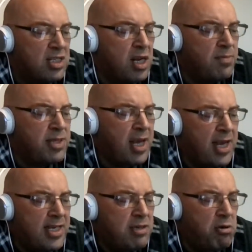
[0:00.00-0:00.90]
Some say
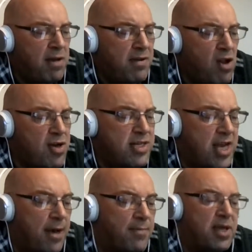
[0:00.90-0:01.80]
he still lies
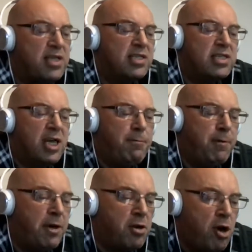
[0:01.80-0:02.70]
there,
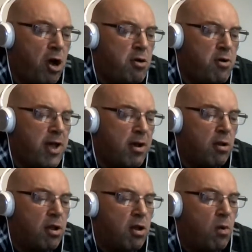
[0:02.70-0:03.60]
sleeping on a hollow
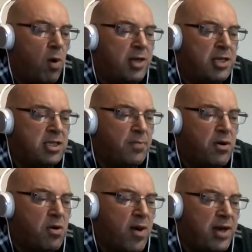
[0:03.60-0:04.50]
hill, waiting to be
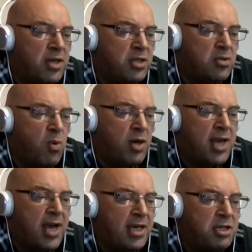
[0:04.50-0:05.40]
awakened one
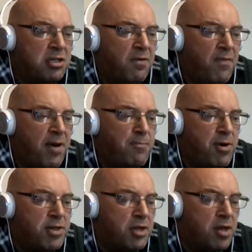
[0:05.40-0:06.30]
day to defend
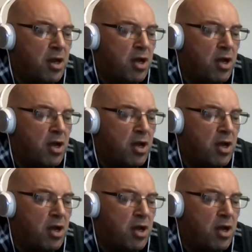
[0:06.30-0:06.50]
Britain